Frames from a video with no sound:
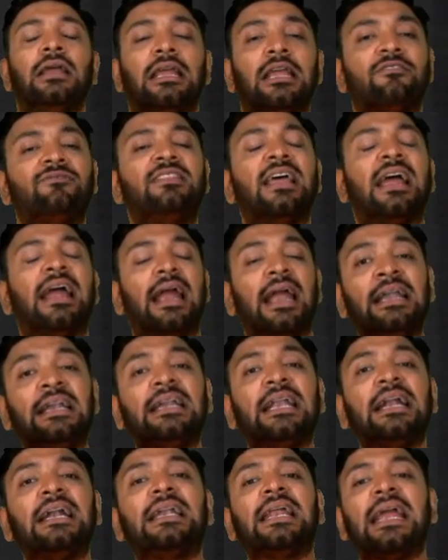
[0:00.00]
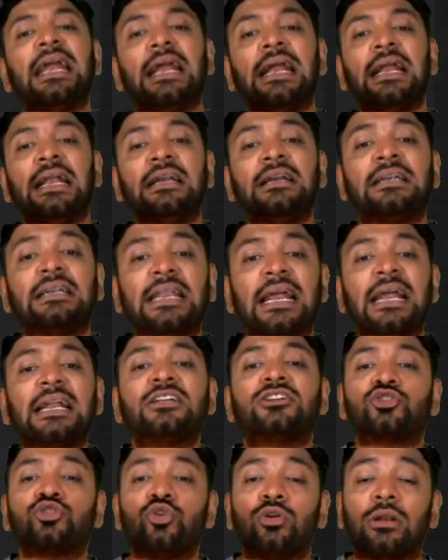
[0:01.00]
If the entity
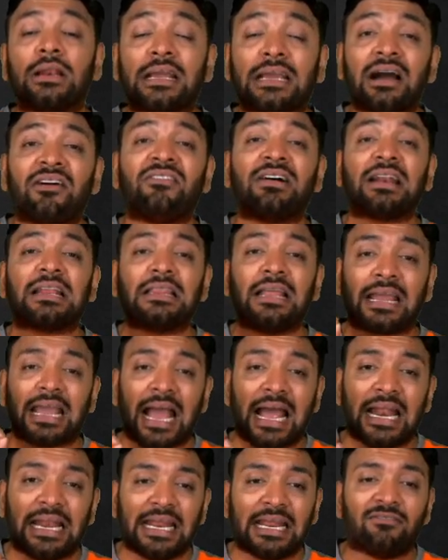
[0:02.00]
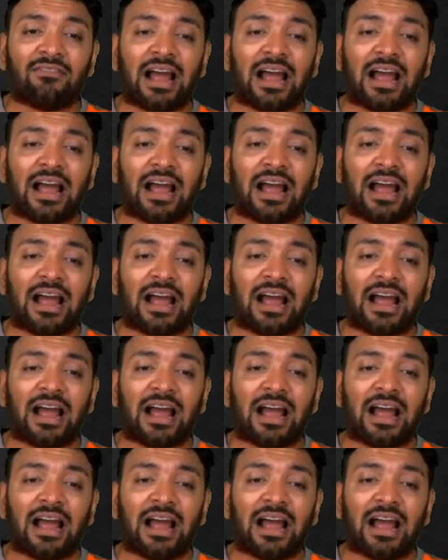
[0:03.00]
intends to recover the carrying